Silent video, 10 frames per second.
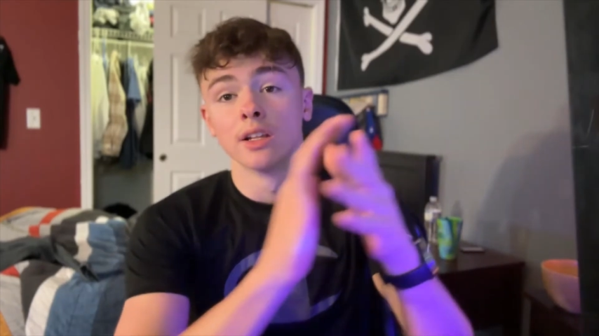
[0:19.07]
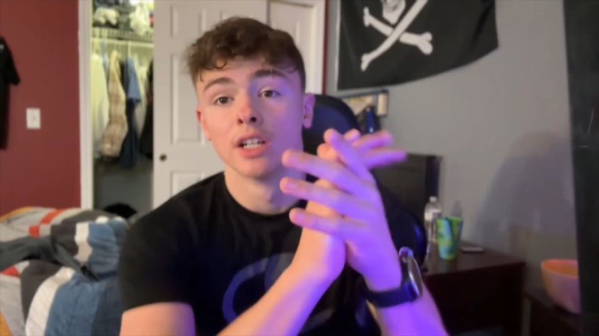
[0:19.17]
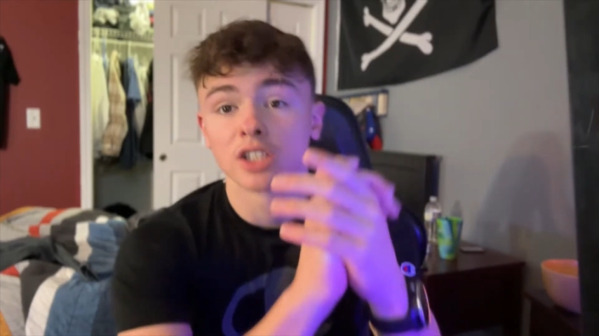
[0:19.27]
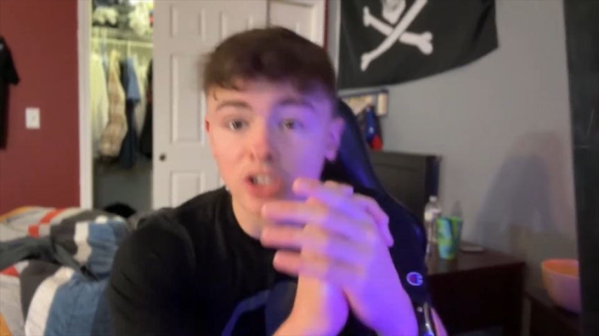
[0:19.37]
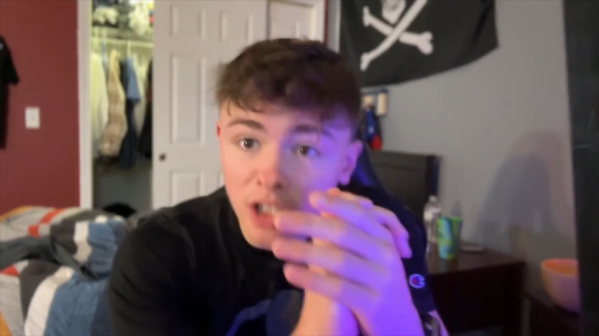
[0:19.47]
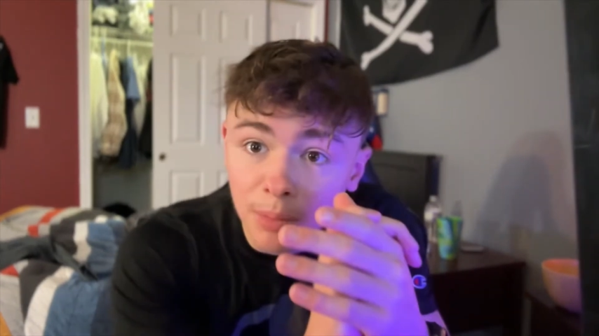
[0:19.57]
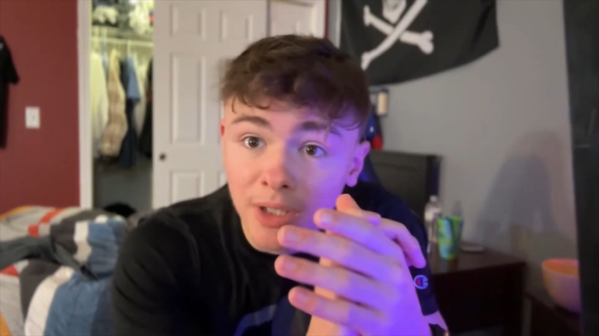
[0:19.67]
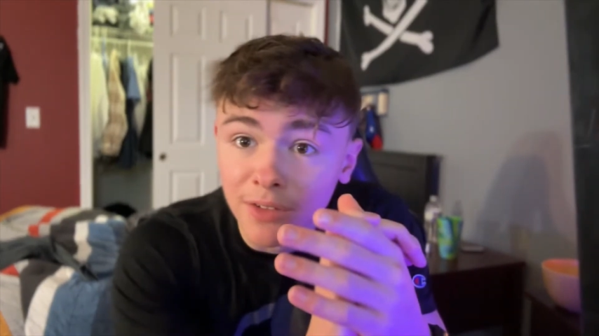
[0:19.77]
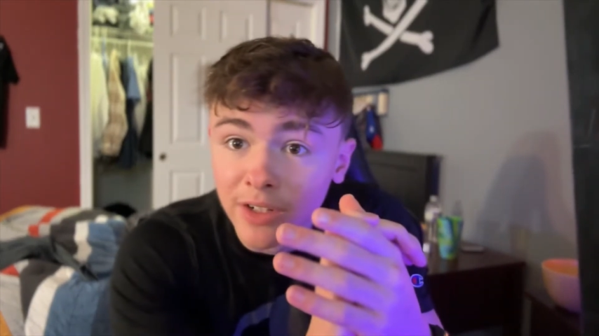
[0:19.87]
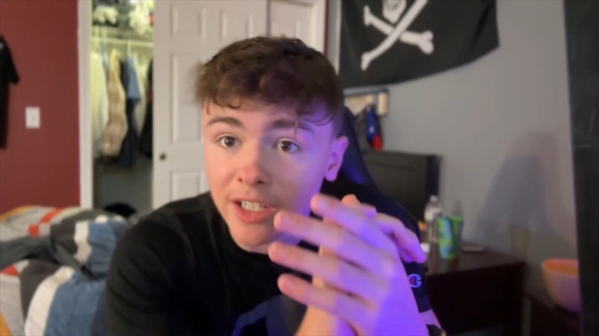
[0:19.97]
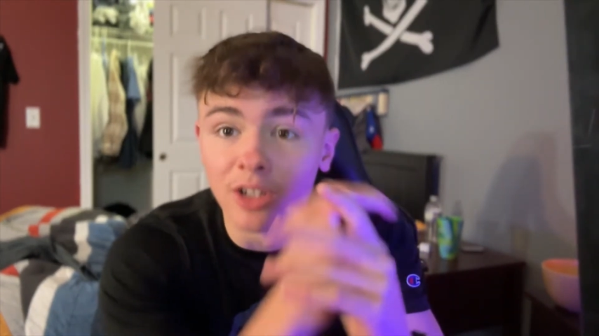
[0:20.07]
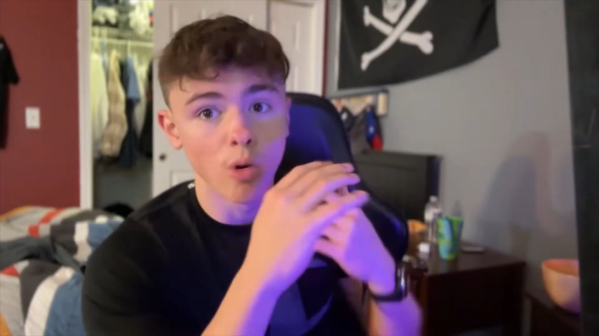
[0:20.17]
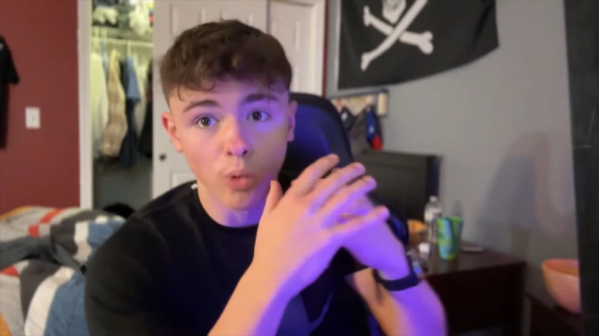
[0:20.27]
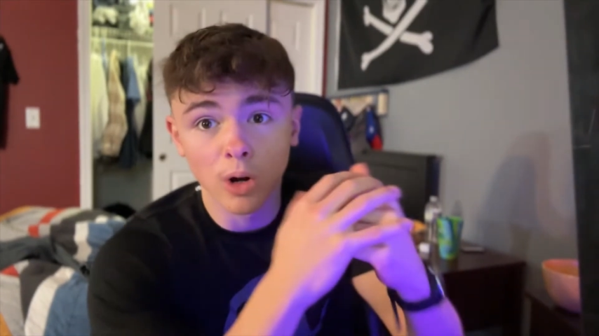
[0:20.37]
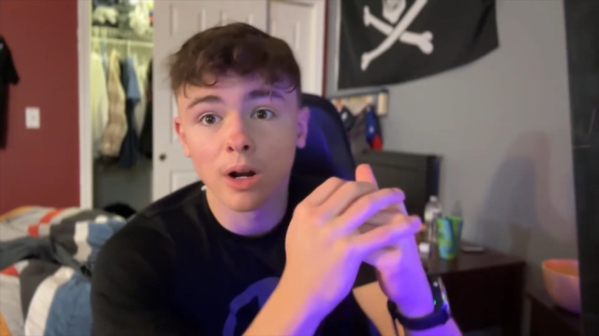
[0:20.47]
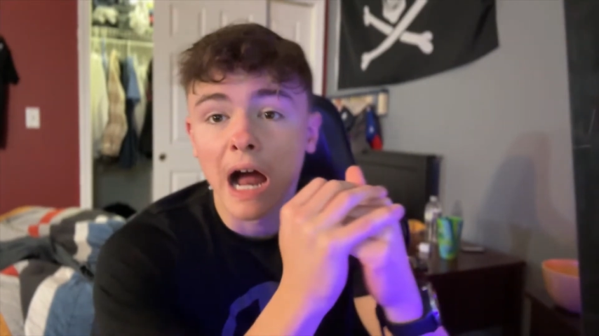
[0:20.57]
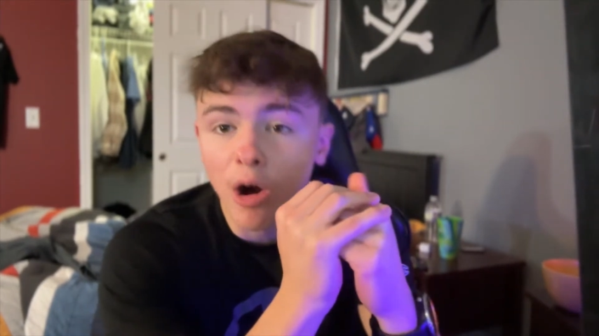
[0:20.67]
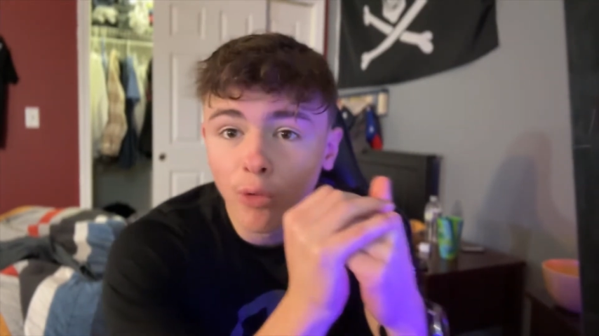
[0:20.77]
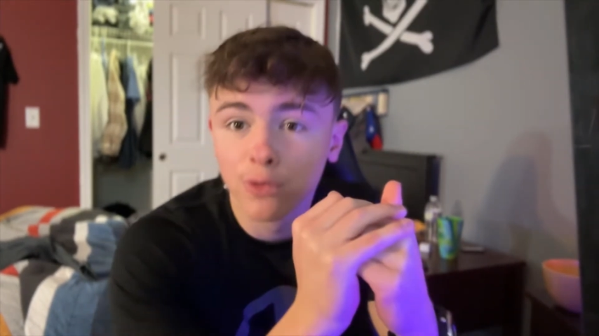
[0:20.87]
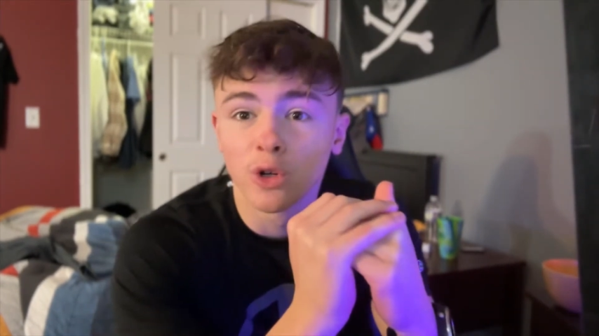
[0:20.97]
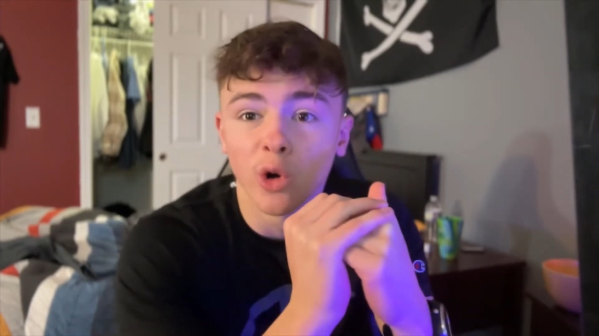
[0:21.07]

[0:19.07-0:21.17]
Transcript: This is an update video. We're out for a